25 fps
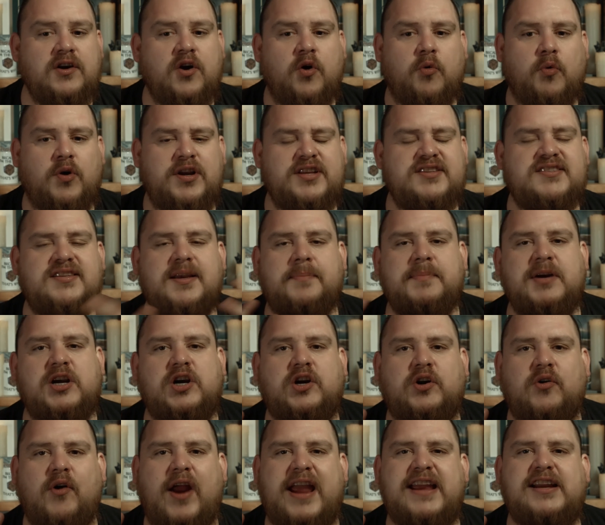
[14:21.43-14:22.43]
What are some
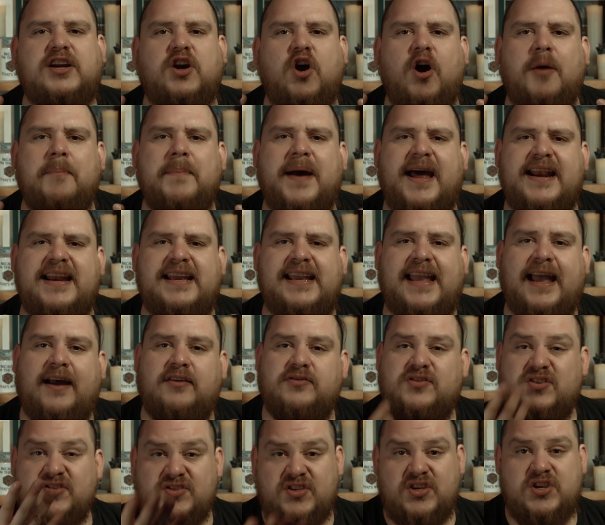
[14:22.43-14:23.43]
great combat
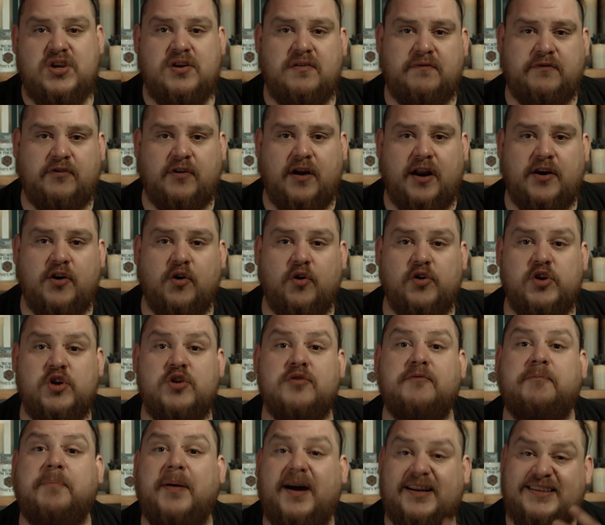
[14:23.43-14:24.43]
encounters that you've run or
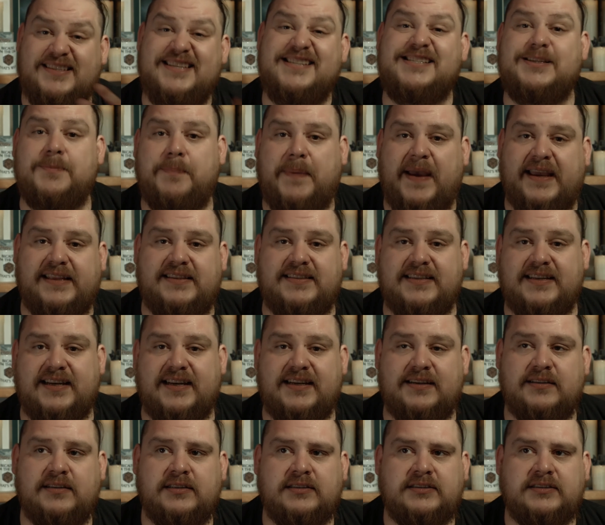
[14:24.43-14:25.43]
you've participated in?